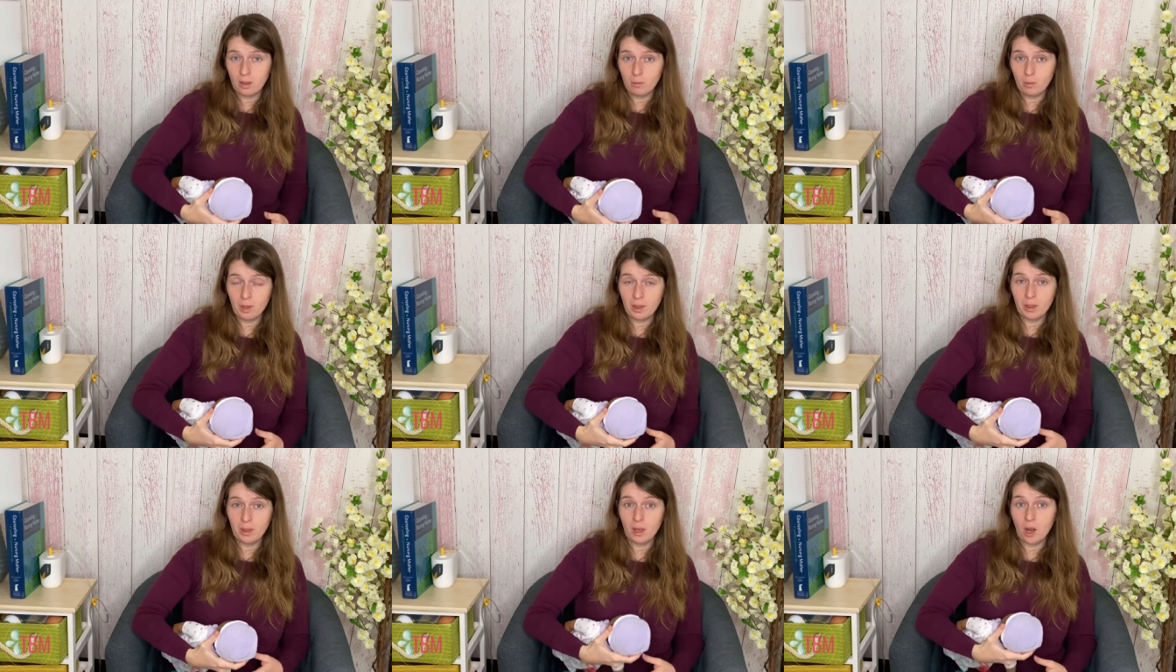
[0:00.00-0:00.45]

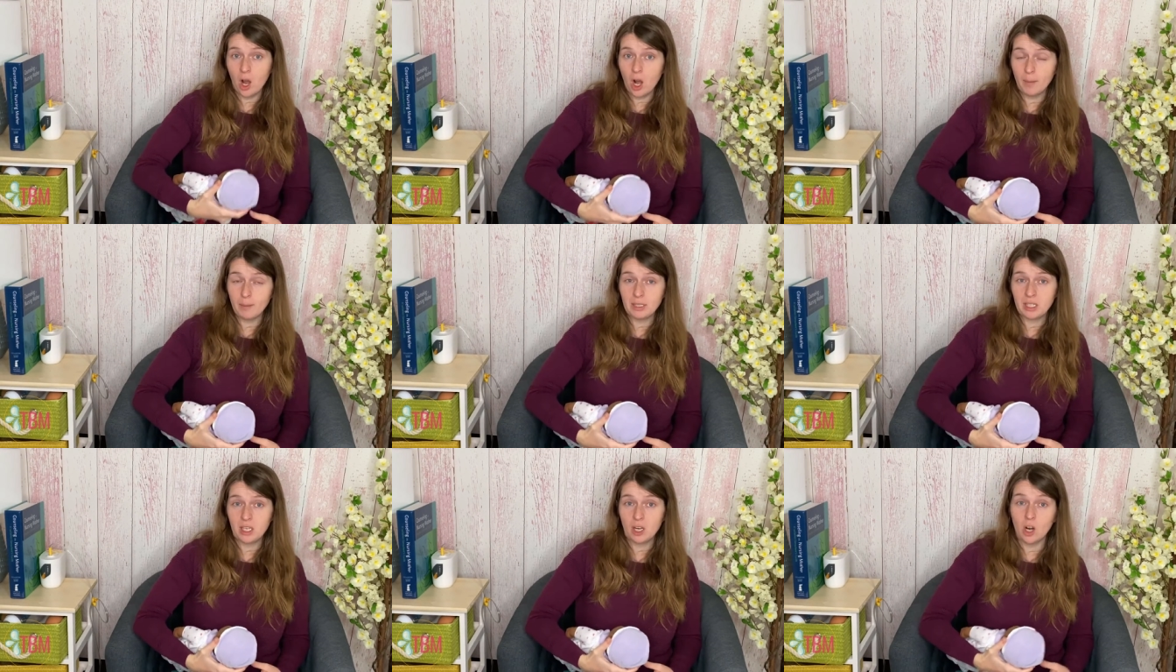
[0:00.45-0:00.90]
with the
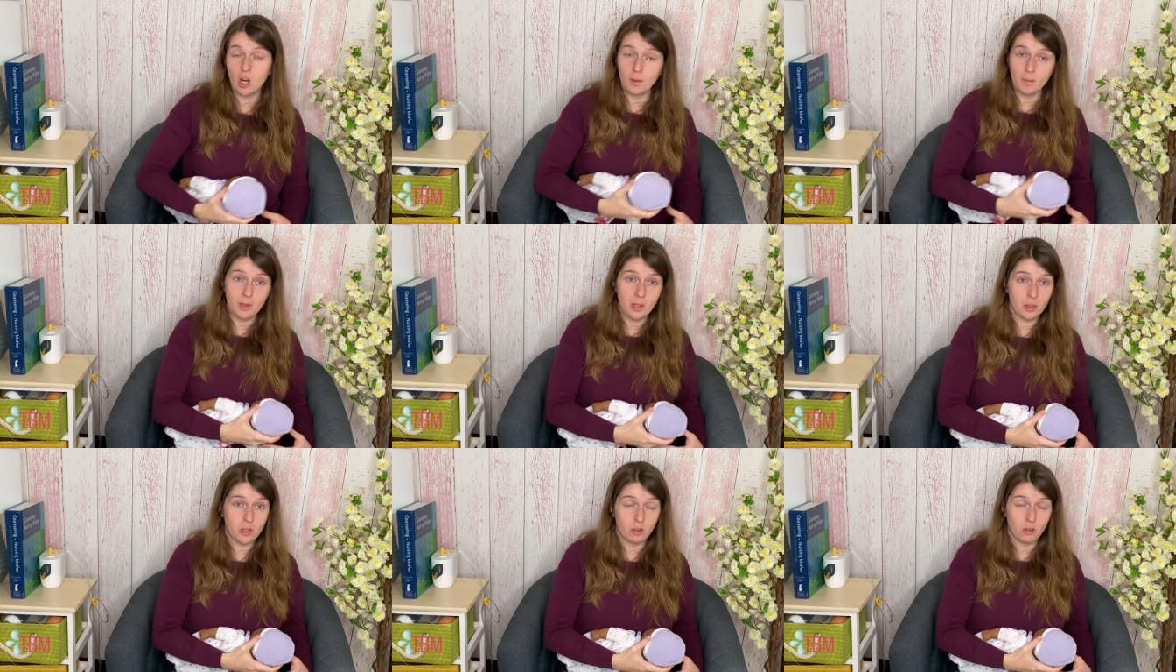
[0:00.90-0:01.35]
opposite arm
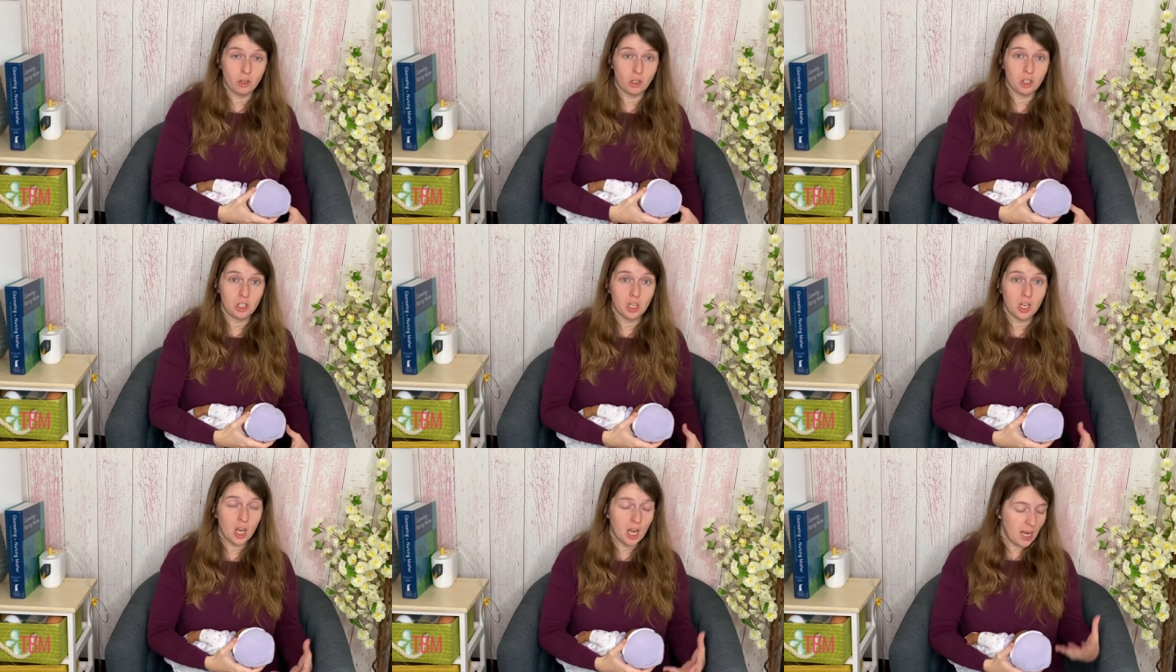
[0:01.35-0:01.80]
that they're
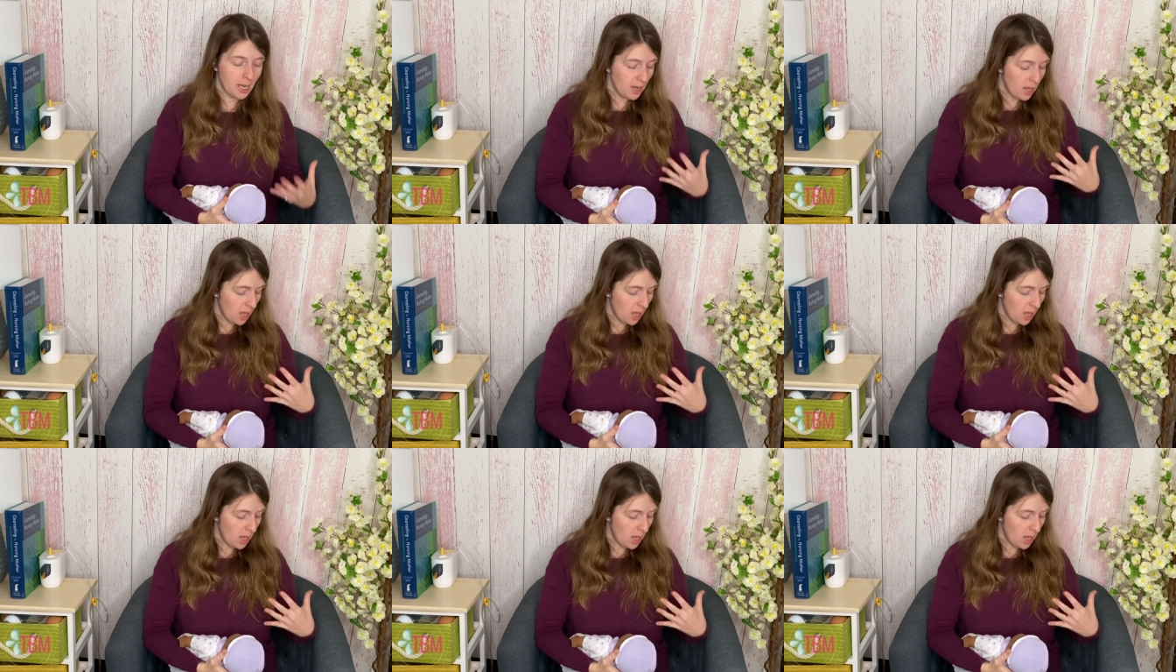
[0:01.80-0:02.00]
nursing on,